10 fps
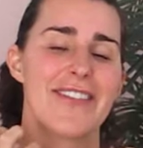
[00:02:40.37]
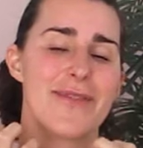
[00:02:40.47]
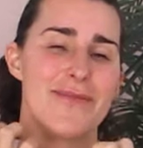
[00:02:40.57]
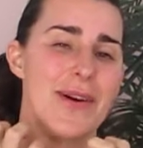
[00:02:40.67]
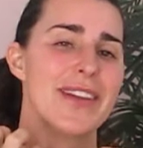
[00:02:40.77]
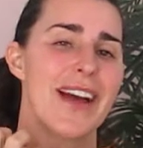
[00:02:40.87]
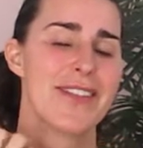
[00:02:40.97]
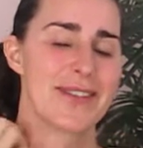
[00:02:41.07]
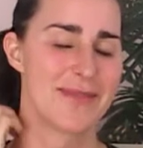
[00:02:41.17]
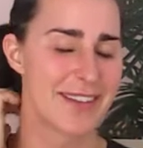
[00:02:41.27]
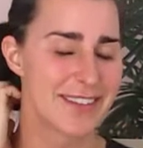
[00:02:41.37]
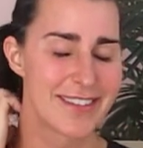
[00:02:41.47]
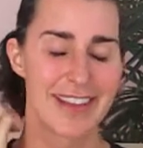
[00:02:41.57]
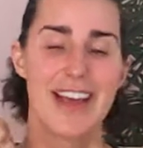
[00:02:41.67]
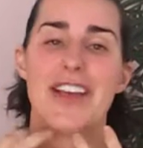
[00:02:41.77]
from pulling on those
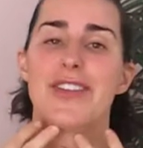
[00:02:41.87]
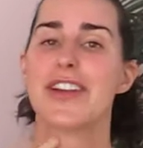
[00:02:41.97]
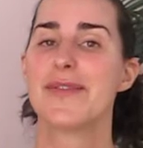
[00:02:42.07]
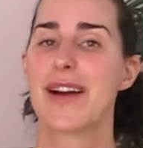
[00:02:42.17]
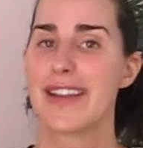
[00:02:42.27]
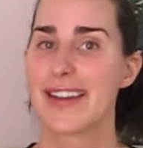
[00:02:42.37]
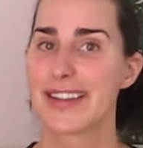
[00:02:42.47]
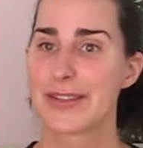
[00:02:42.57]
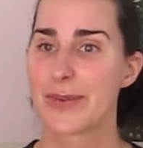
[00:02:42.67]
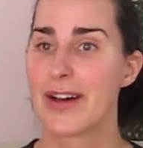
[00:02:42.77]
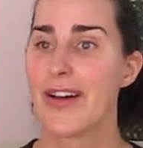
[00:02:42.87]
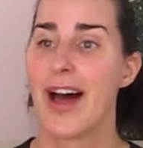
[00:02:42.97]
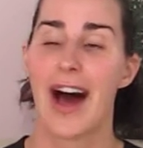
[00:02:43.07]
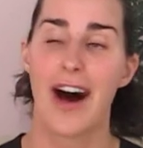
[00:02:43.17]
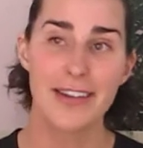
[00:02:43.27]
muscles. So I do my neck as well.
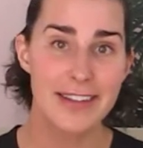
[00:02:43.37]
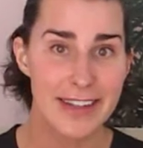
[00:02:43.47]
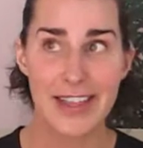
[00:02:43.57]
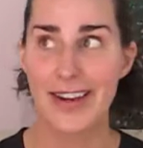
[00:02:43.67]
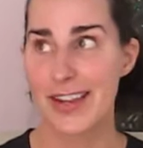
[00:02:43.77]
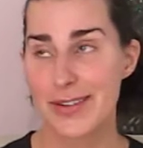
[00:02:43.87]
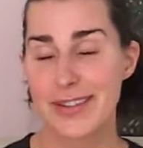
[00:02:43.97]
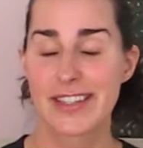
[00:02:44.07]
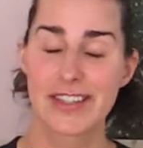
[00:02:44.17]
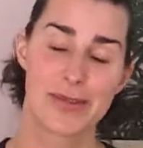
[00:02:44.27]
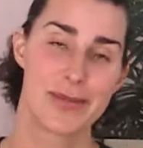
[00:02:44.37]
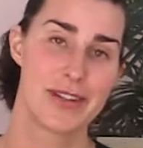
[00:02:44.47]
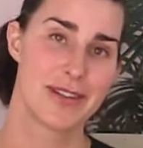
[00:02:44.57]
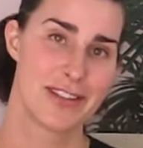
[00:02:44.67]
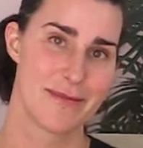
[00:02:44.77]
Altogether, I use 63
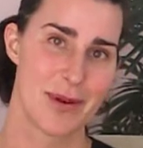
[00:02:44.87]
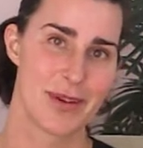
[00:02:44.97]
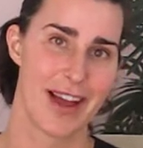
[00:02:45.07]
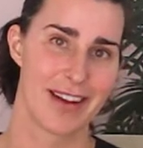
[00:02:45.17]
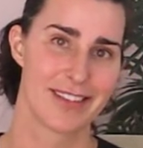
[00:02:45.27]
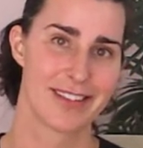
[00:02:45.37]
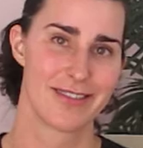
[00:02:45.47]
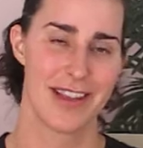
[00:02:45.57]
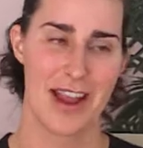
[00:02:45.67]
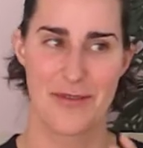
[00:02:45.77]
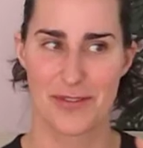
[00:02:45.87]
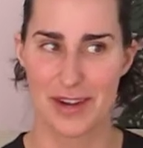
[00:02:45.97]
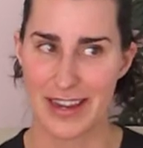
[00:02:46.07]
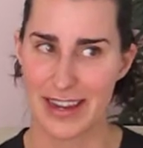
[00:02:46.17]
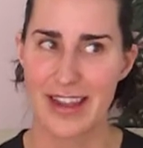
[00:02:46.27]
units of Botox
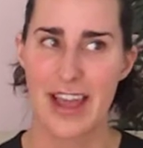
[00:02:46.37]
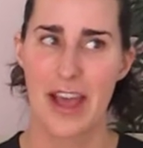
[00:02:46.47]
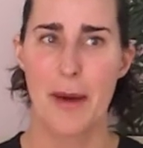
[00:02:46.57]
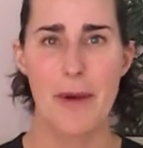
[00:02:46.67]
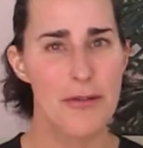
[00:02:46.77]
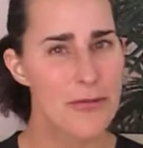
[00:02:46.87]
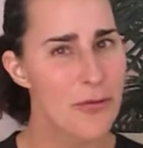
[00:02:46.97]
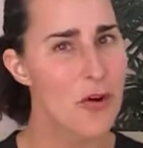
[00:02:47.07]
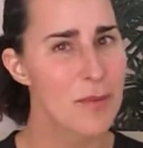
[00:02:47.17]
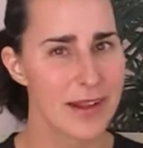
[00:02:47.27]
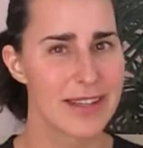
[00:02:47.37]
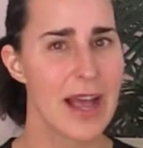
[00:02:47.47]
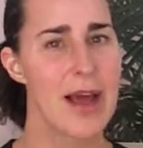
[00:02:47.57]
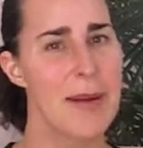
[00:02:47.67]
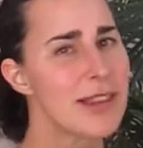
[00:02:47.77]
every about 4 months.
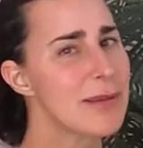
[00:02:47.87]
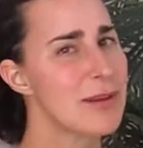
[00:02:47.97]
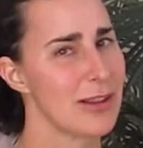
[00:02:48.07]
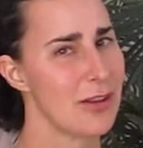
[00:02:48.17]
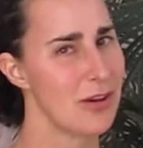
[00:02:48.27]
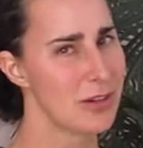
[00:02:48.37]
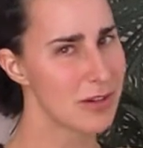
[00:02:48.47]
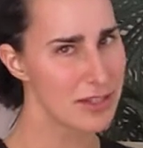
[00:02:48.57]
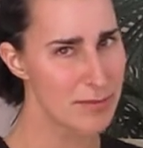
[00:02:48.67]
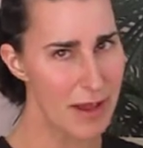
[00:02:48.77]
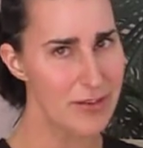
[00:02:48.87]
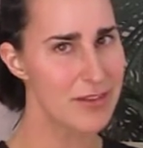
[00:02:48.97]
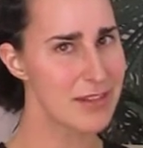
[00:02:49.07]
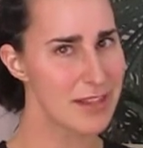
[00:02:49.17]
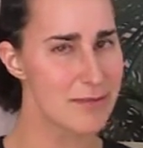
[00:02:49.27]
I'm a little bit longer responder
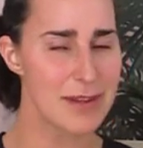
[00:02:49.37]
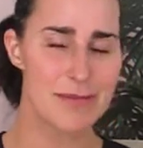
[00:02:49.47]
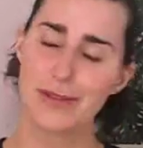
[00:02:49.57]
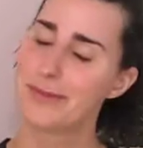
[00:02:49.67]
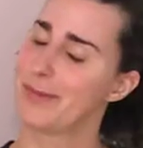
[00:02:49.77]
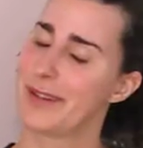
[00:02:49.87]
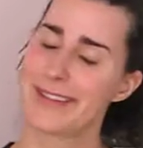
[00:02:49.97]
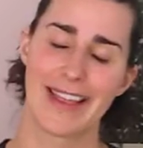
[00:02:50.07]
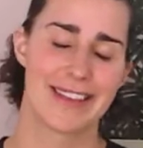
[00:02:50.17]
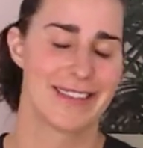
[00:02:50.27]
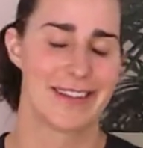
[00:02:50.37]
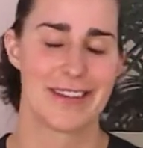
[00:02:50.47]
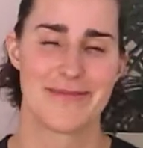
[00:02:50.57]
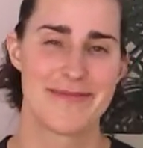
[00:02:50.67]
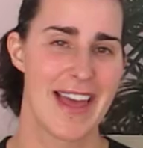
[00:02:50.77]
than some people, but that's
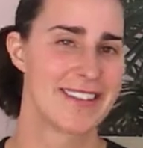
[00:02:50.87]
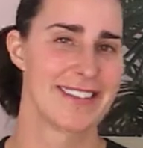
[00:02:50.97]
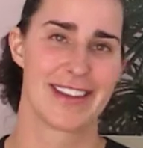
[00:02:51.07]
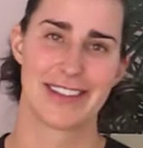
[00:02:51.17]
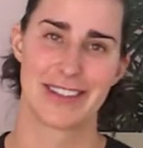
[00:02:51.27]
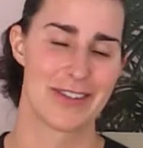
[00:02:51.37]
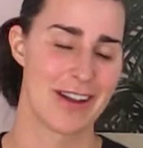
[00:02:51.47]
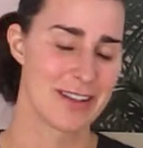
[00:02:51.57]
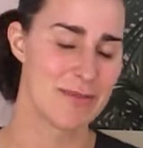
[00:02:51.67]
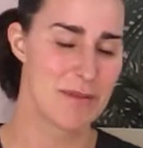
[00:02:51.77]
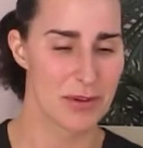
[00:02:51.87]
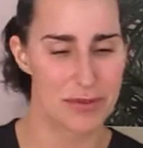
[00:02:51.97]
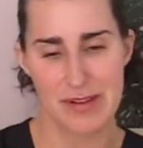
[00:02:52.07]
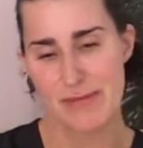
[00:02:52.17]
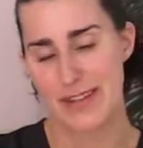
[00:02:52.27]
just luck of the draw. Some people are
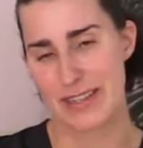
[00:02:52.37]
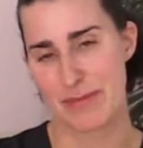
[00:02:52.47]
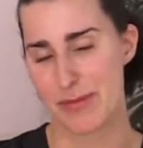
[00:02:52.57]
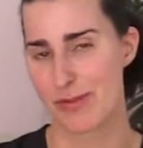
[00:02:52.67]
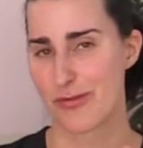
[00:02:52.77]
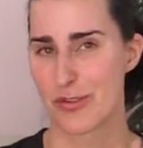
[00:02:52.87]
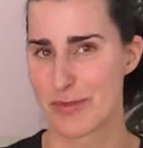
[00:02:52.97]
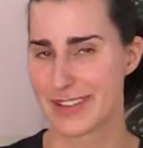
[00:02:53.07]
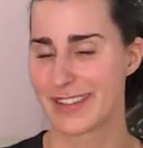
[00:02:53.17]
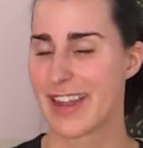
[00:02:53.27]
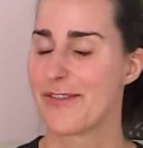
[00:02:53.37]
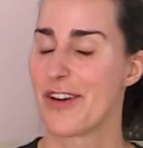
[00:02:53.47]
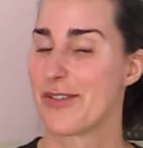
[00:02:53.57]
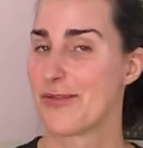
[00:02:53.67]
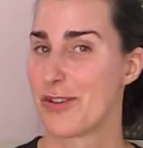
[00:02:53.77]
3 months, some people are 4 months. I
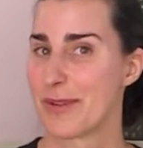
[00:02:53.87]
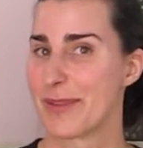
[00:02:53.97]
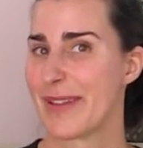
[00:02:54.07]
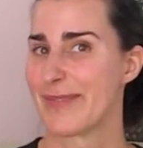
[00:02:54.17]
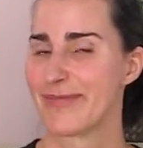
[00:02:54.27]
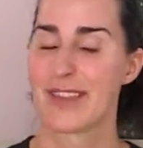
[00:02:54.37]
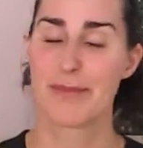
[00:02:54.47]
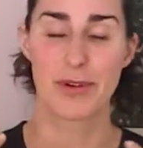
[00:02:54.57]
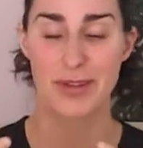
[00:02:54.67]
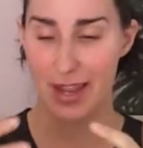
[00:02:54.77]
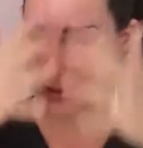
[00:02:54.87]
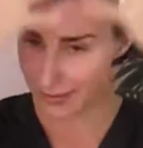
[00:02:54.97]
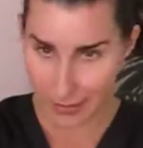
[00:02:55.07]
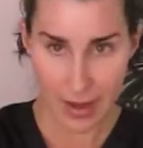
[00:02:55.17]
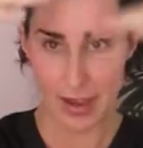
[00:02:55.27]
fall in the 4 months. But
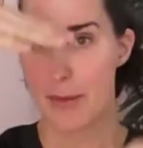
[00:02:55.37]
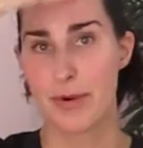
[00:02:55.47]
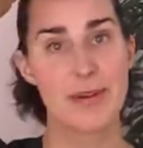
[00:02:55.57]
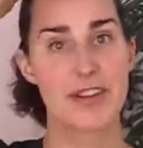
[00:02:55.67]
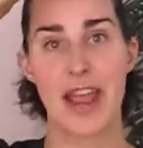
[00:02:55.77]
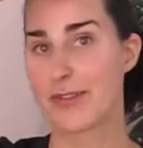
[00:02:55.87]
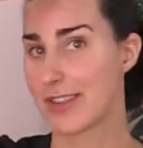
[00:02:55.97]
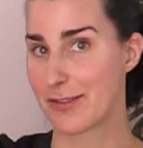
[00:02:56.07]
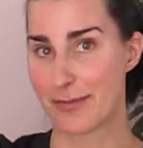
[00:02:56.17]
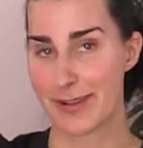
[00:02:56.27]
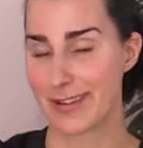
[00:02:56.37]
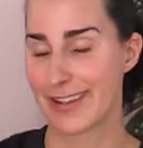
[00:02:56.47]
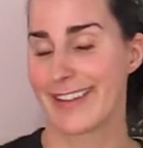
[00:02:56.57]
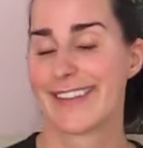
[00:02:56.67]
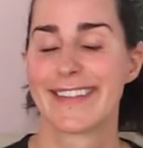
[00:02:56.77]
Botox, pretty much everything from here to
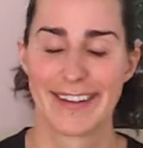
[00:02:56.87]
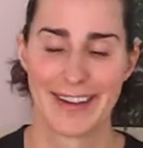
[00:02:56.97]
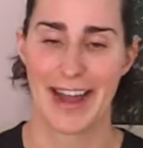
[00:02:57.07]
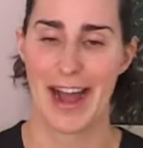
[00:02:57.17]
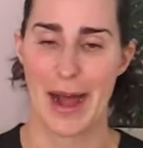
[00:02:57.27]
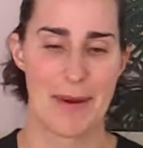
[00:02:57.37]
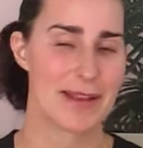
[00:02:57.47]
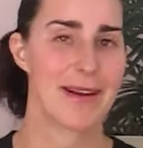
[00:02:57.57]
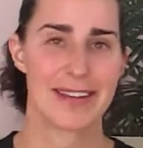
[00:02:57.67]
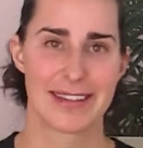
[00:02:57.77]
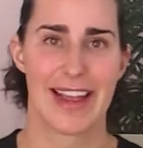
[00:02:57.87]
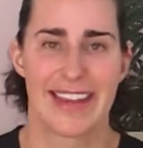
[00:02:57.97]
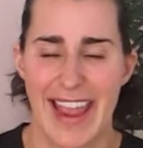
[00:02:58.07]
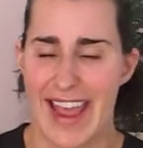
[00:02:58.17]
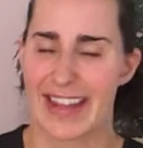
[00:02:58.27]
here, as much as I
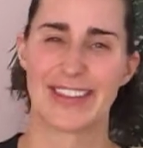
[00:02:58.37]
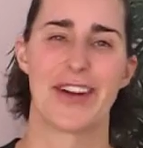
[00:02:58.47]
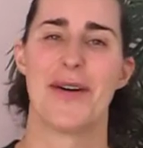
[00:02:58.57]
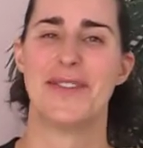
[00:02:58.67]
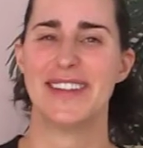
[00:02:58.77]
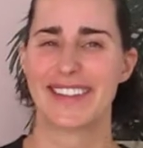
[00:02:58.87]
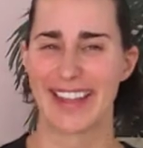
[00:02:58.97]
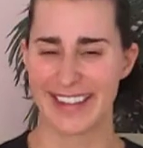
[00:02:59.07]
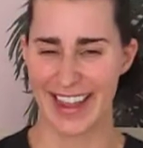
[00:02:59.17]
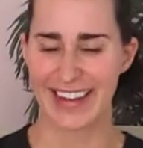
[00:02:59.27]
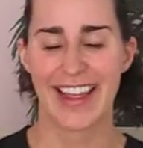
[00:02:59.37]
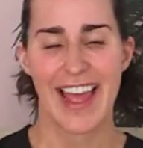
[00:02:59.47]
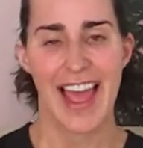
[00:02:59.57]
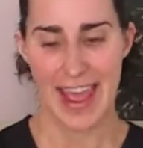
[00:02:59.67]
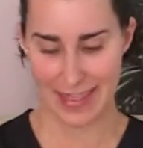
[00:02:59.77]
can, as often as I can.
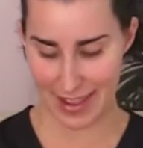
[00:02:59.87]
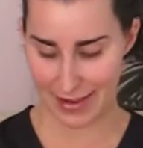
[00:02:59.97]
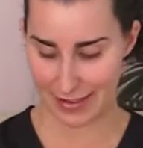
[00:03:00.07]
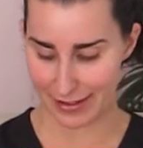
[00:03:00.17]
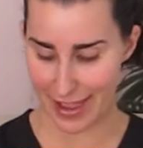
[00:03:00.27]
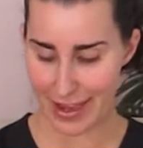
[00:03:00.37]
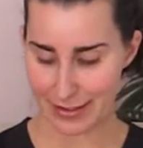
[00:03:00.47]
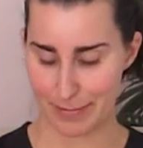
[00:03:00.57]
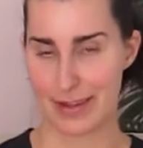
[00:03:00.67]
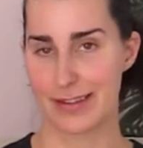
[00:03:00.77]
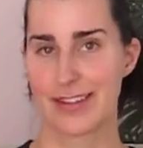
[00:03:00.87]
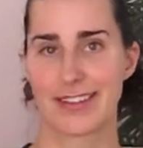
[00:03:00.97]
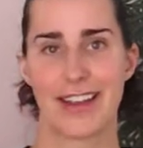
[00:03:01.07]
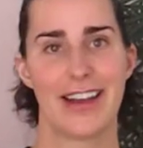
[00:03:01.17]
And then the last piece